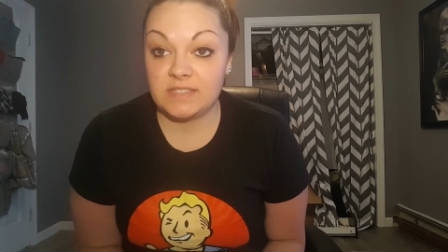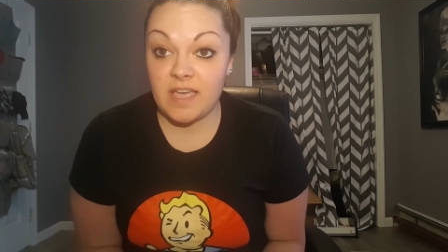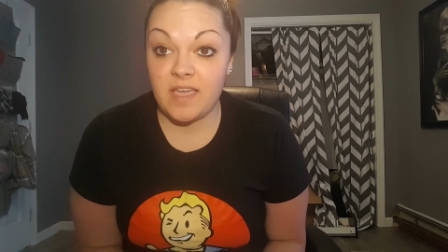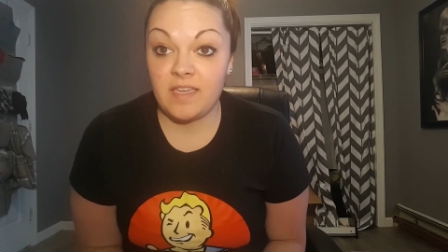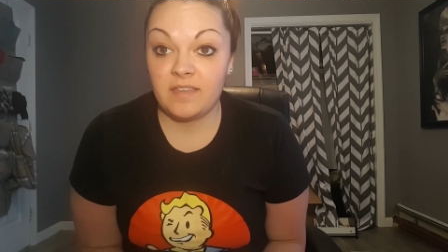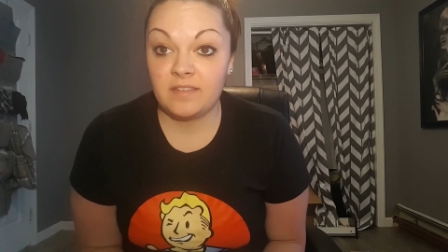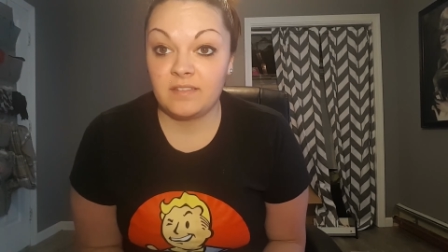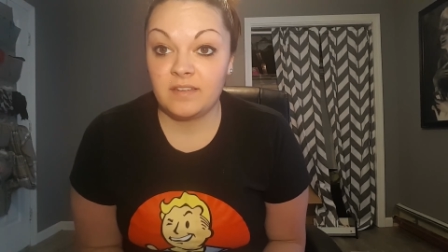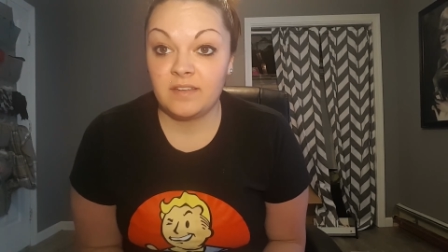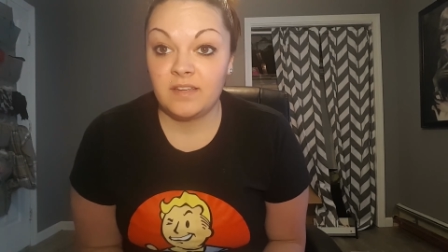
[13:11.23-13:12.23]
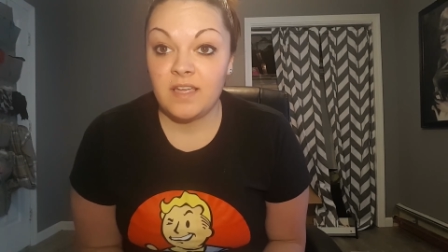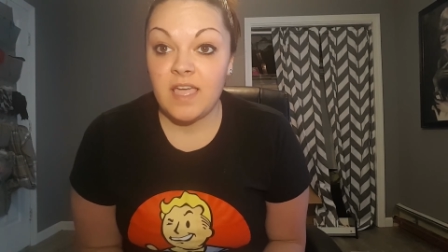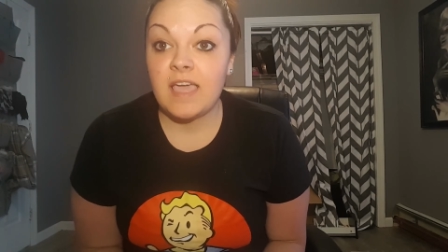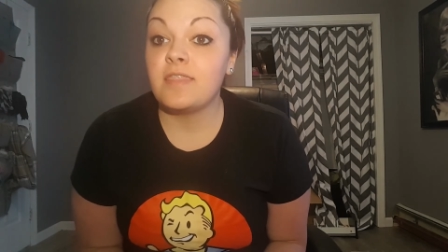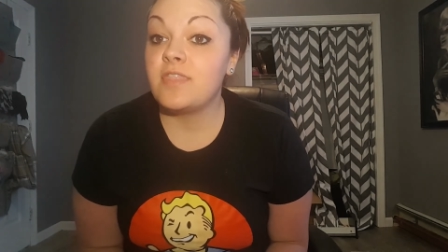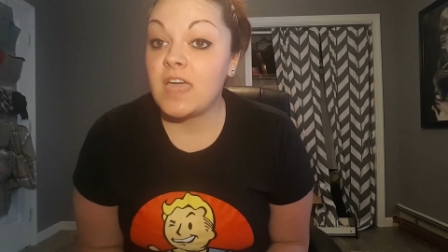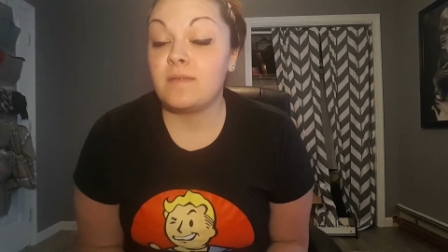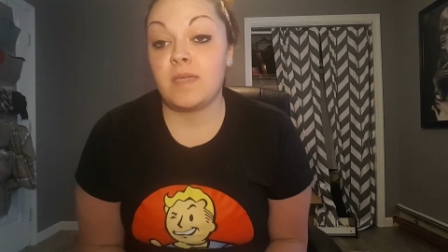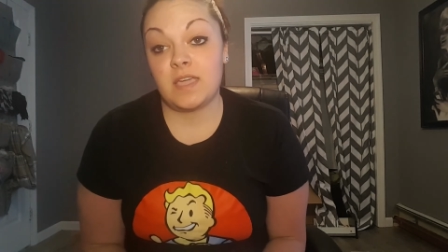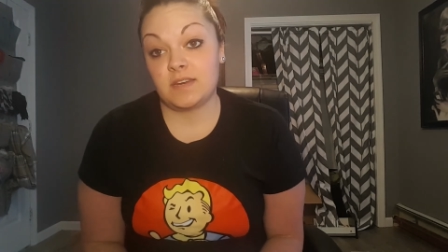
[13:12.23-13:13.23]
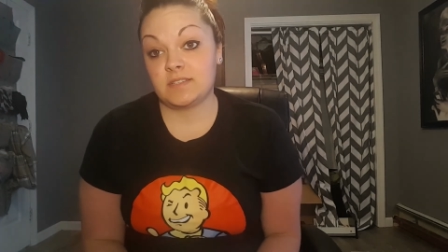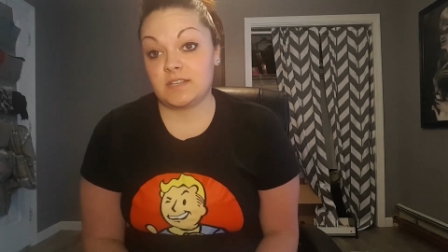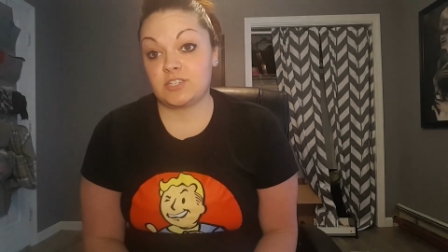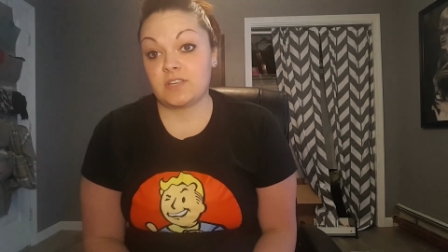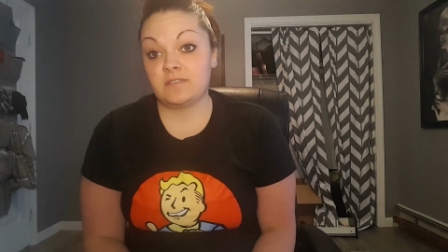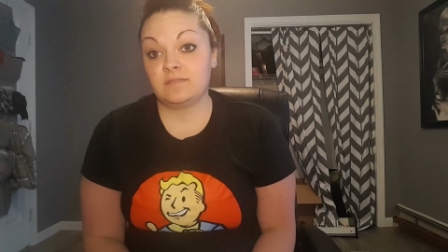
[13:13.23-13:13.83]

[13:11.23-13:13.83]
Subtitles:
day, and then make a decision.